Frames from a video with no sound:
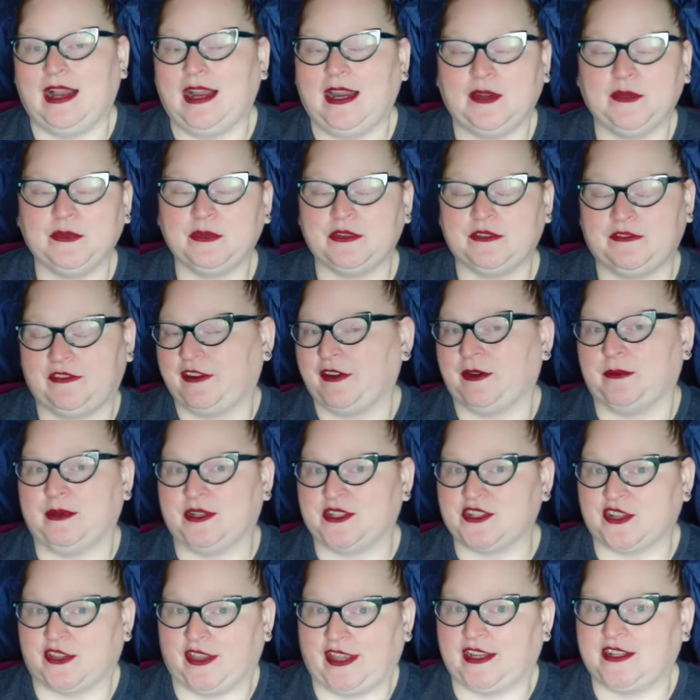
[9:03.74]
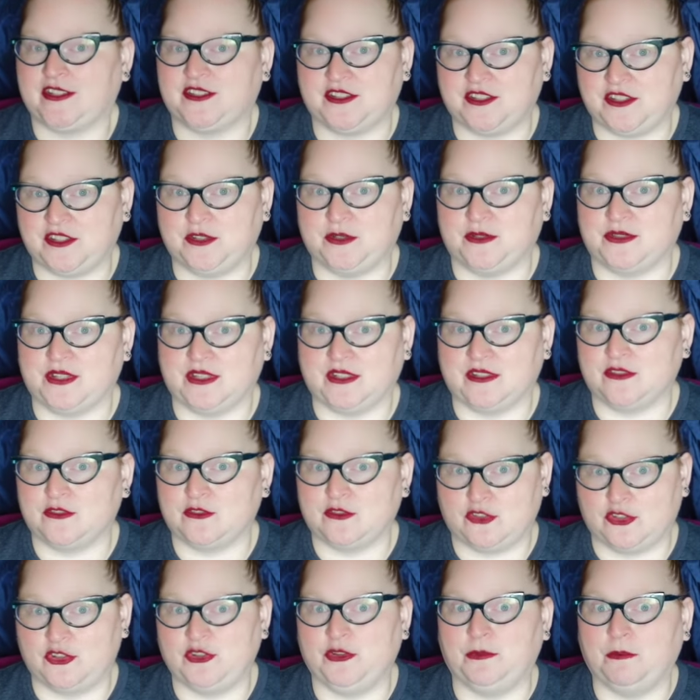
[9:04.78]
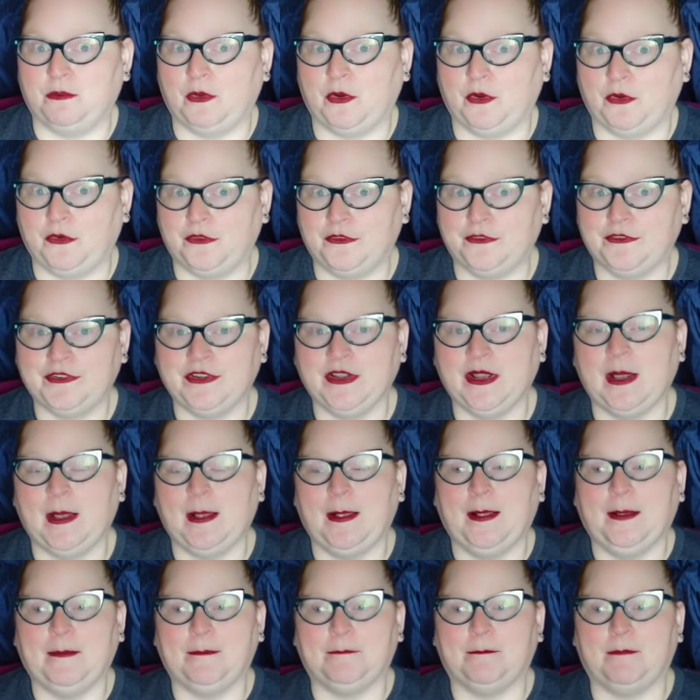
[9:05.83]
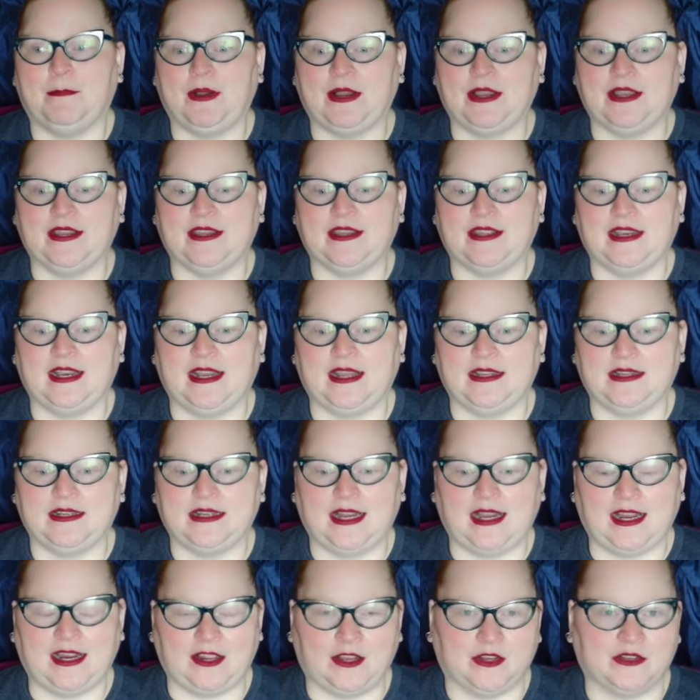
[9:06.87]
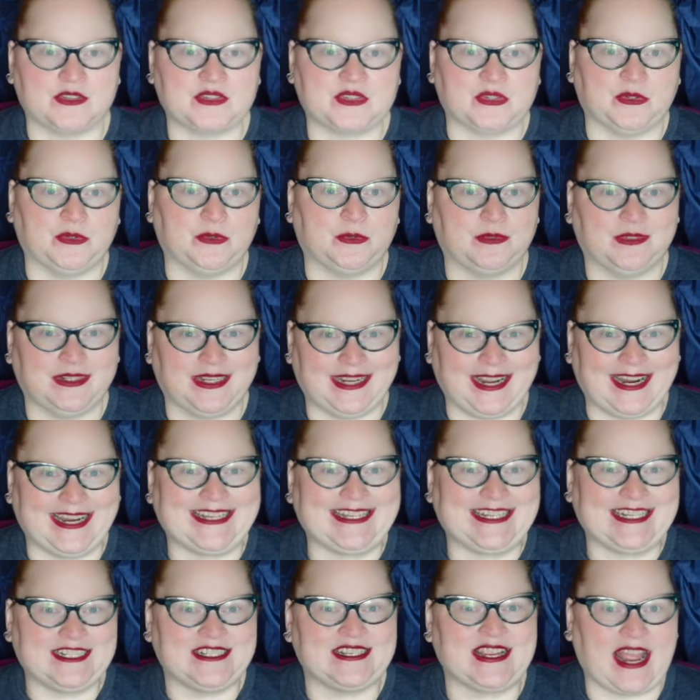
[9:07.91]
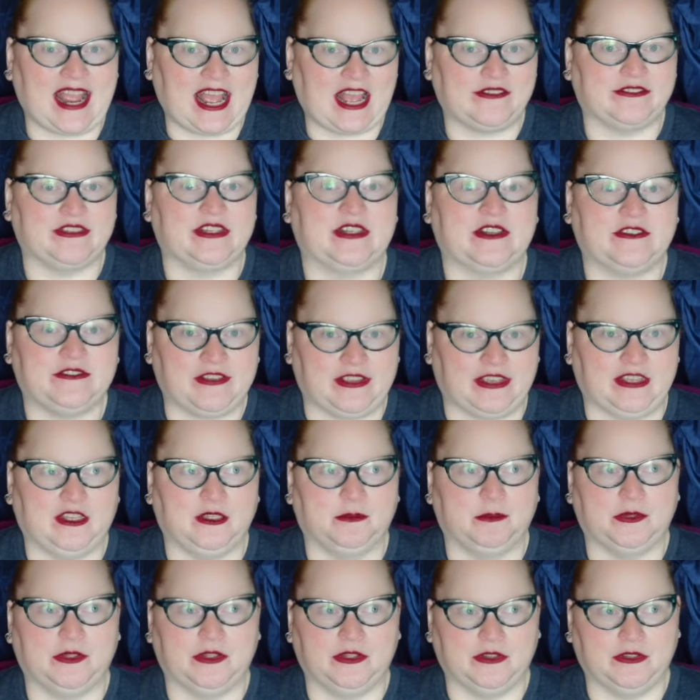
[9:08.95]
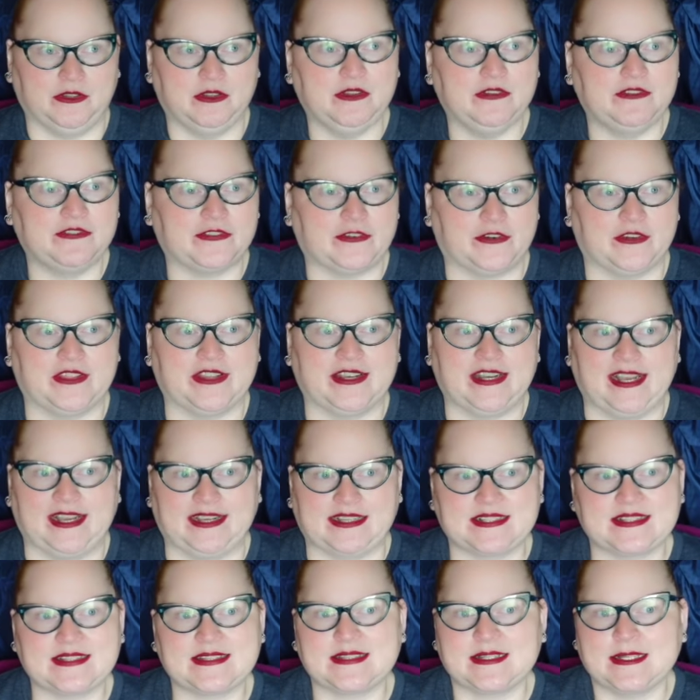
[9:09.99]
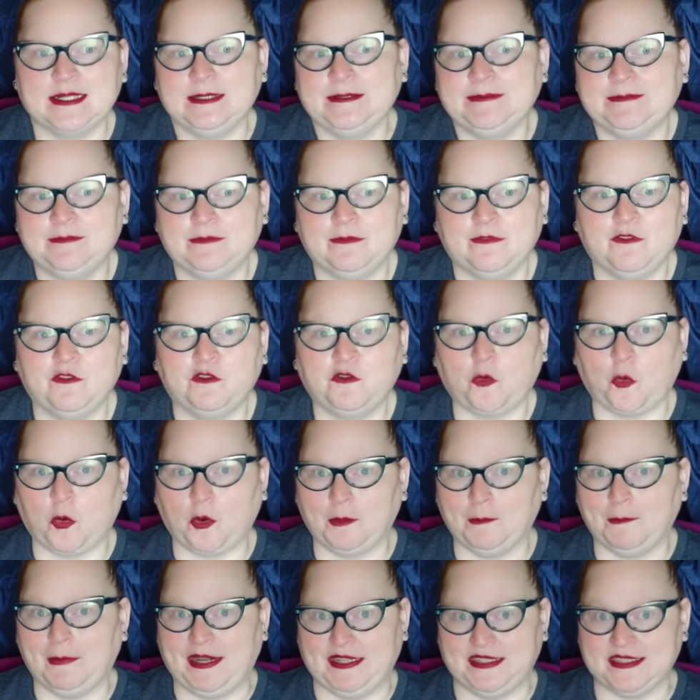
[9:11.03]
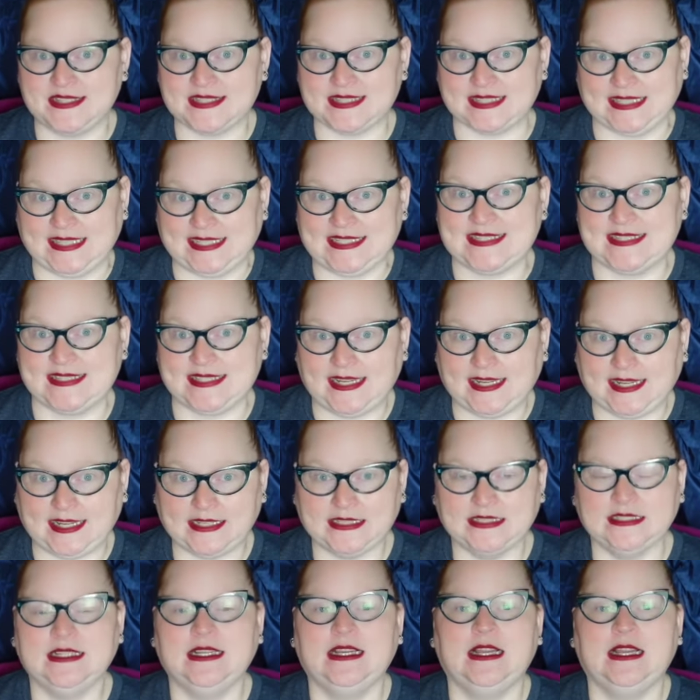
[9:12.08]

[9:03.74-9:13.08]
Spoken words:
I would very much like to use it to move, but I need to have it available for the next 4 months, let's say,